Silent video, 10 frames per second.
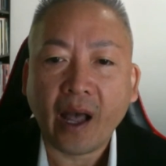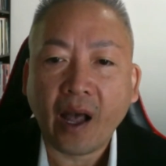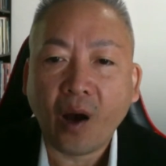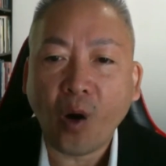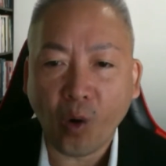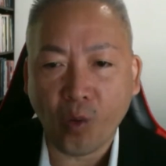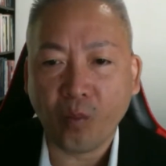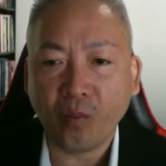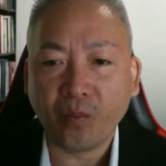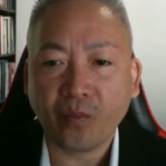
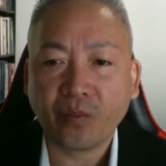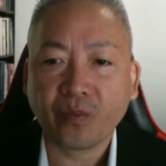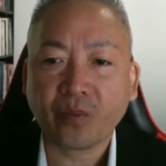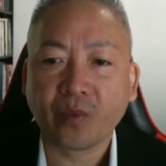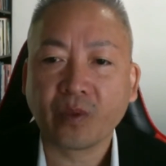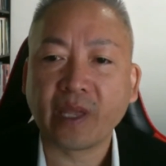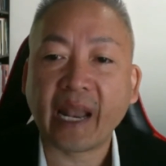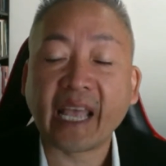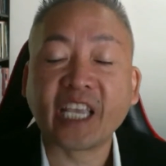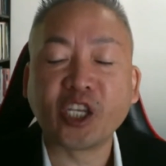Hope that
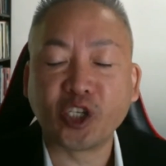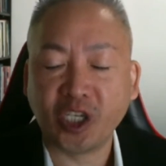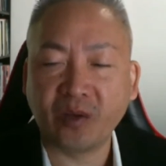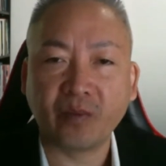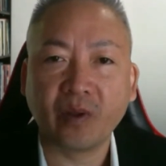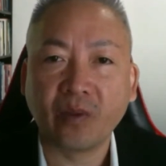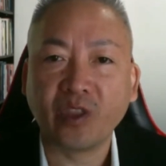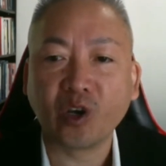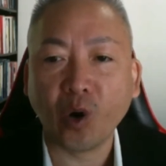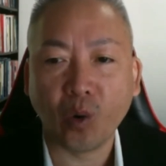I can achieve
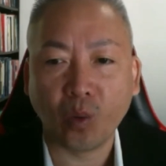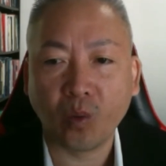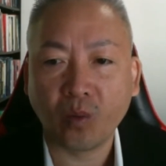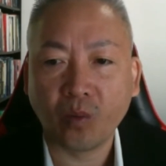the goal.